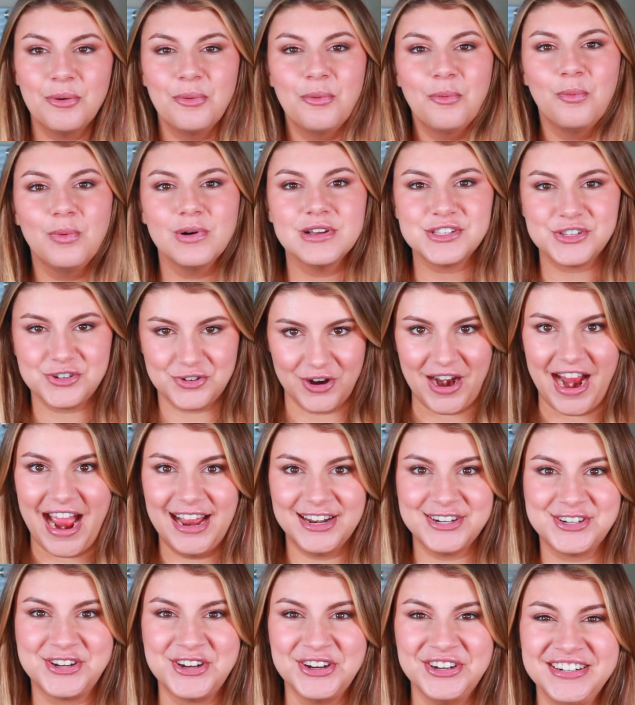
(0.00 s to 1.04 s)
was
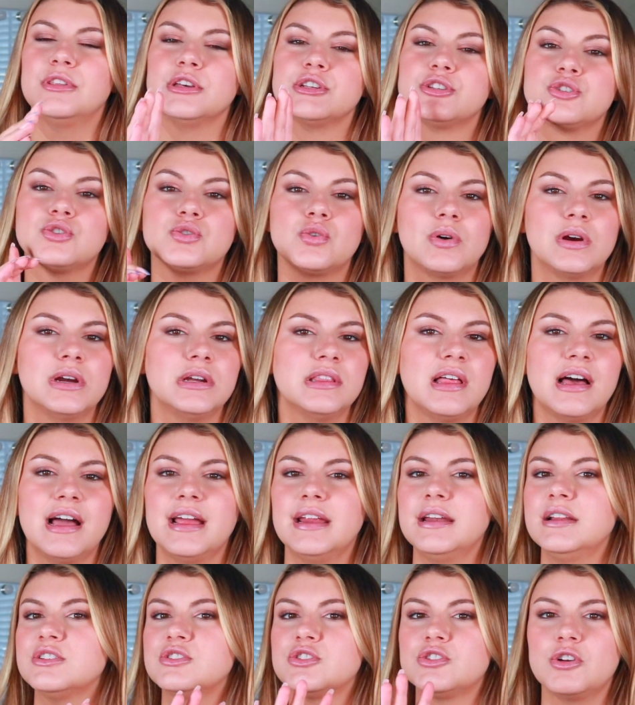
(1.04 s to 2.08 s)
trash. The
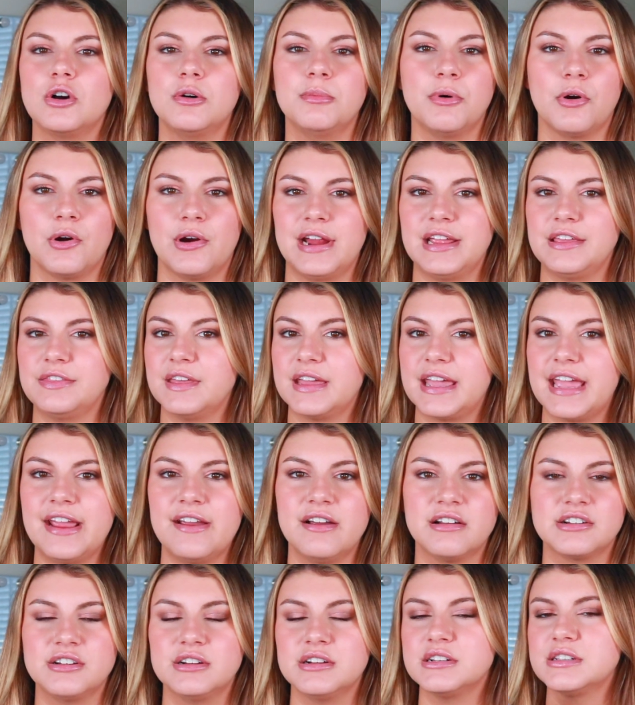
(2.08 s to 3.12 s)
storyline, so boring. The
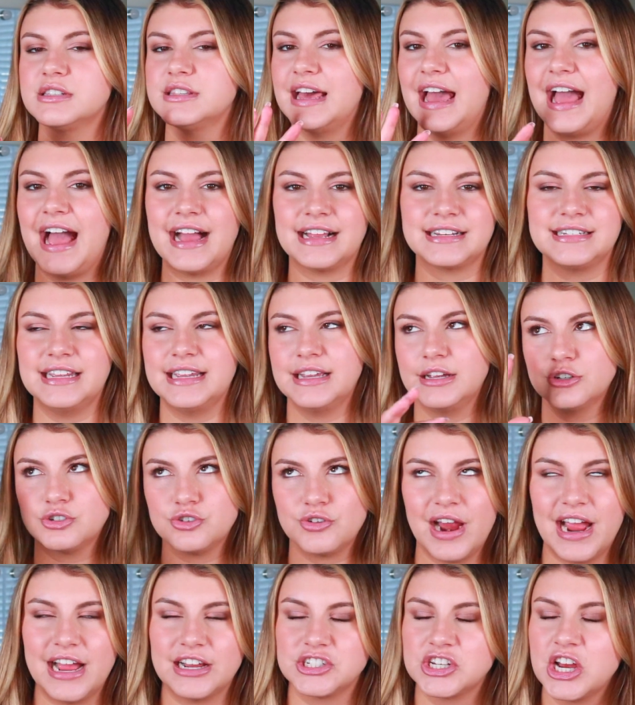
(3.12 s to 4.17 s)
characters, the acting,
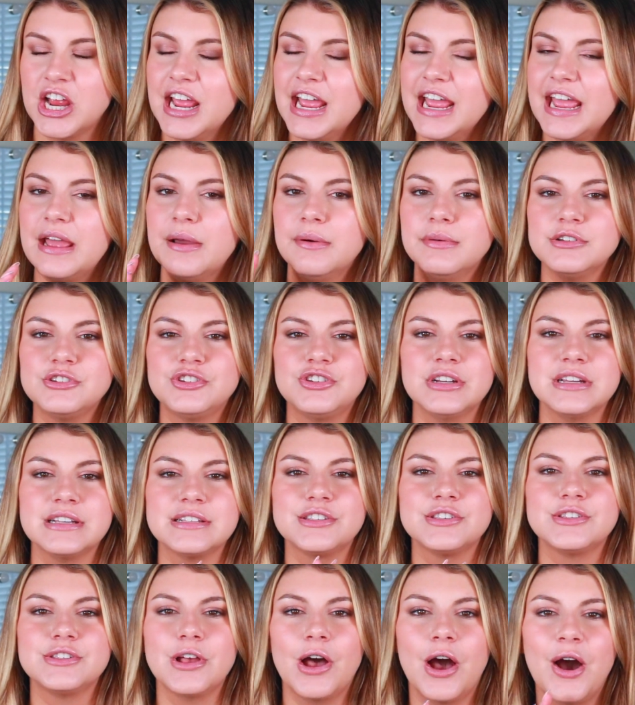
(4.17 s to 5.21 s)
trash. It was
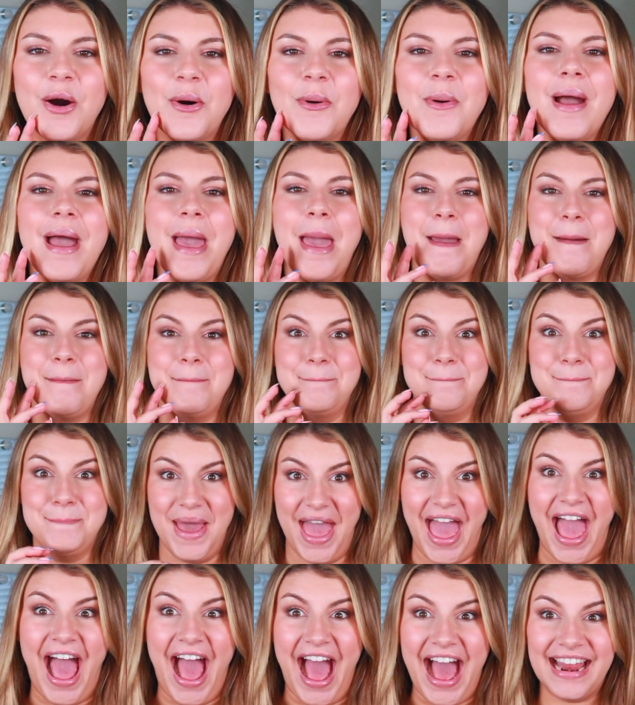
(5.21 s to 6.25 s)
just so
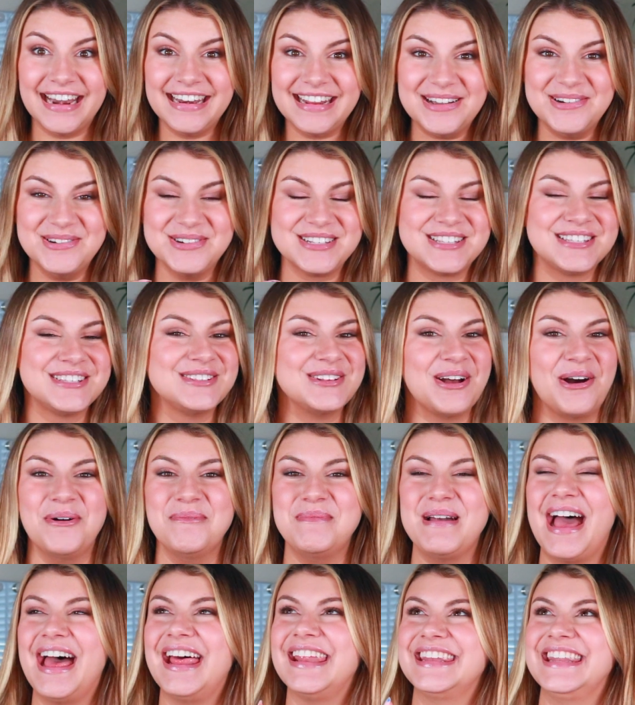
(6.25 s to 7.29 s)
bad. It was so
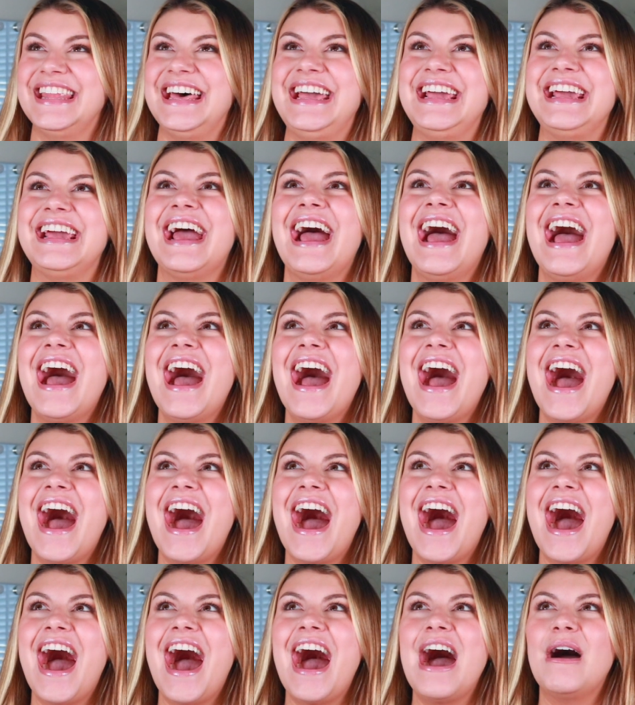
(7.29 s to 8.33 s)
bad. Like,
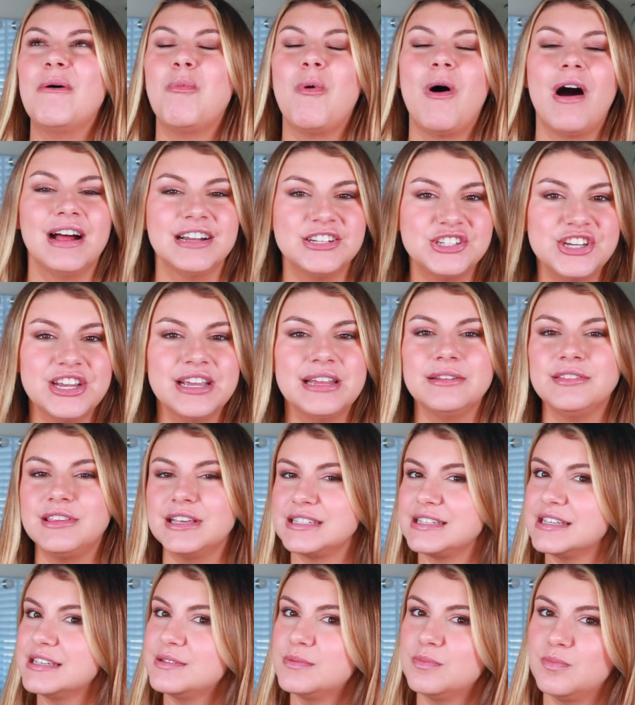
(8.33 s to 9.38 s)
watch it.
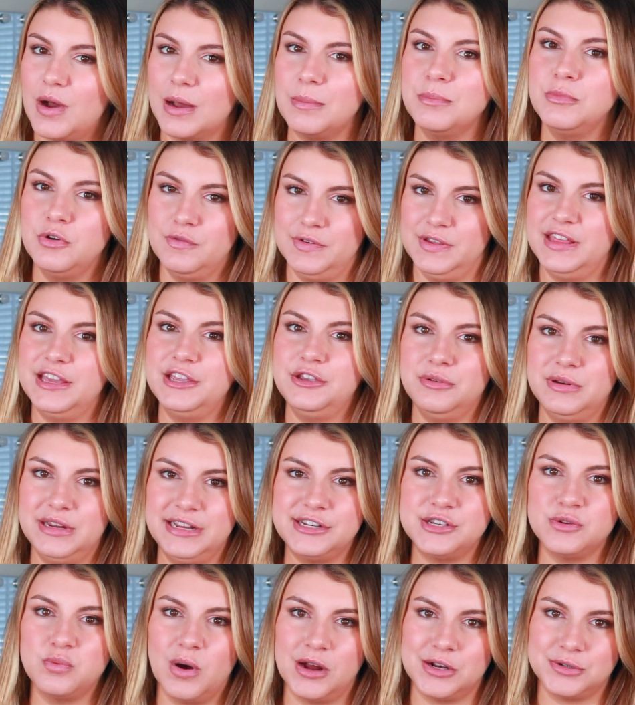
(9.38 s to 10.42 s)
This is a movie that you need
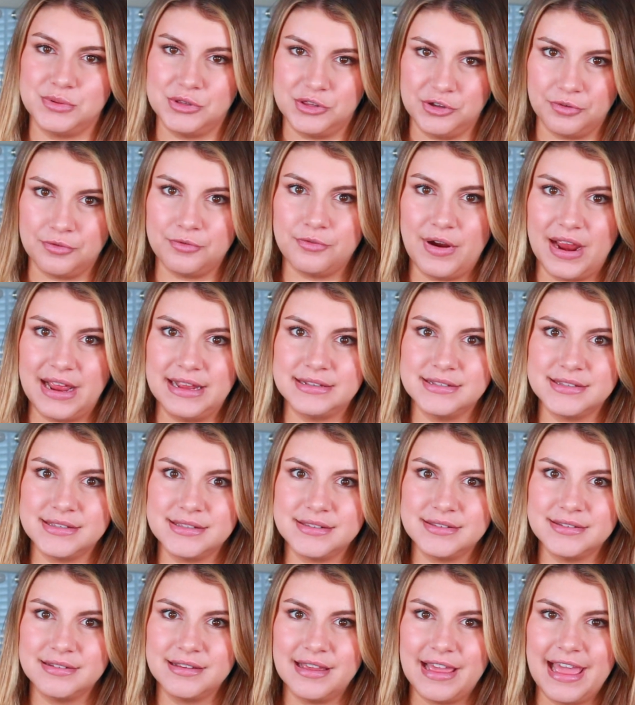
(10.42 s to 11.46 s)
to watch with your
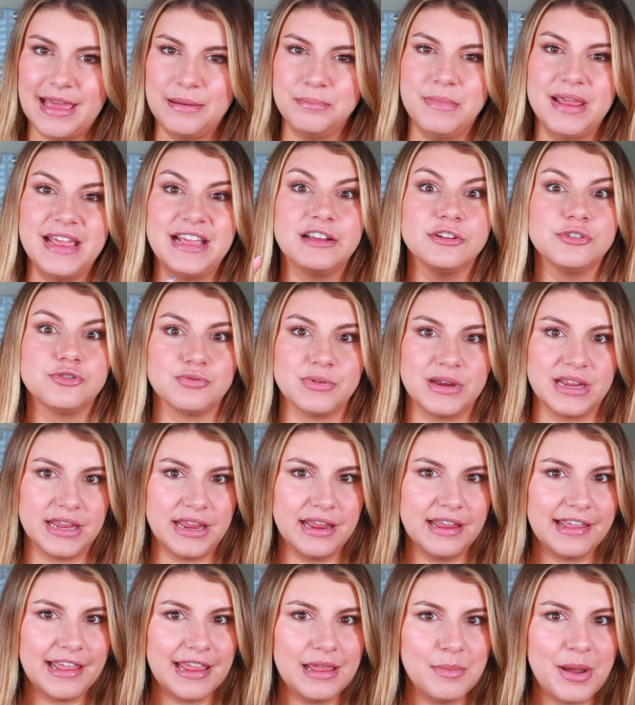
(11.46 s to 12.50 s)
friends and make a
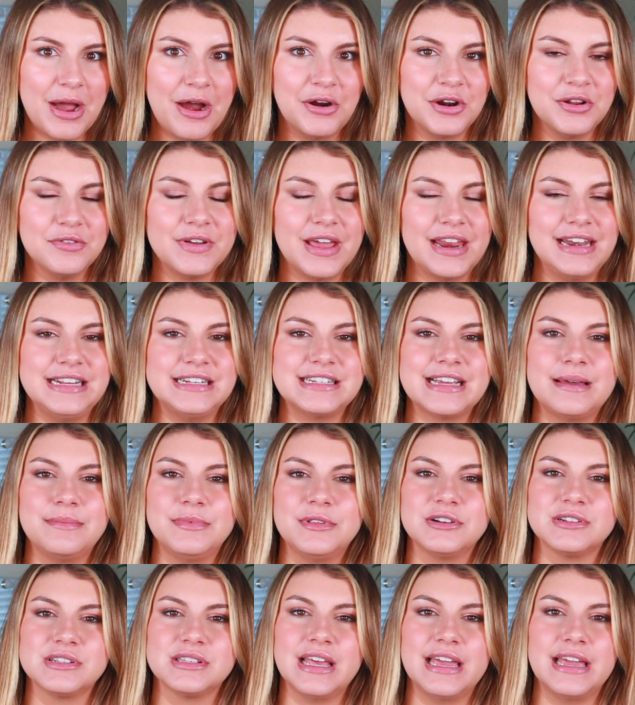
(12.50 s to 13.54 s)
drinking game out of anytime
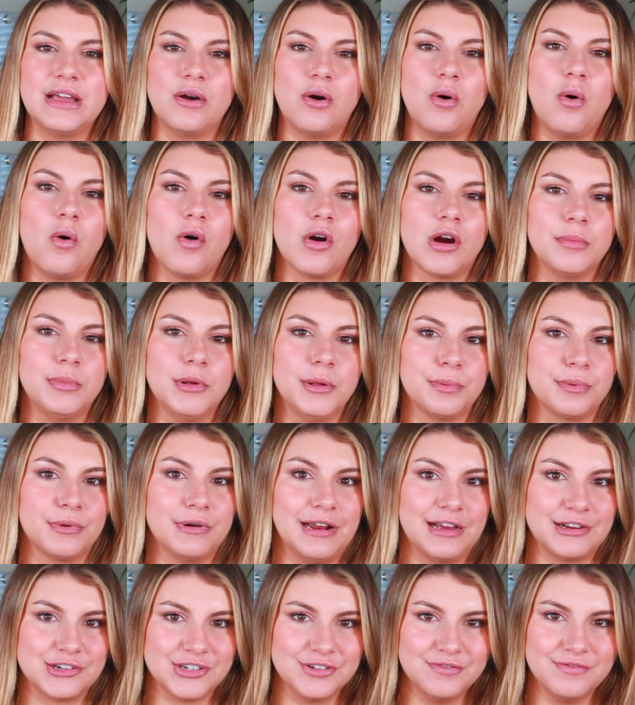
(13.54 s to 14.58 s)
there's like horrible
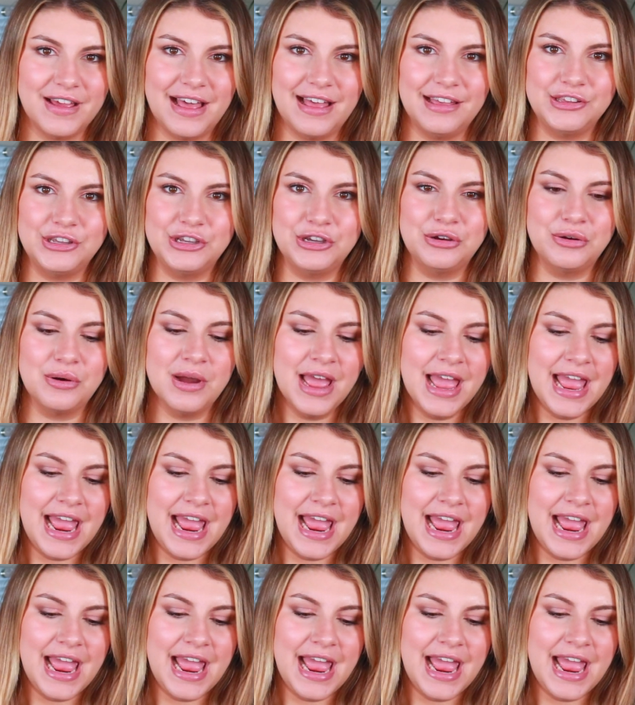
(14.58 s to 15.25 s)
production value,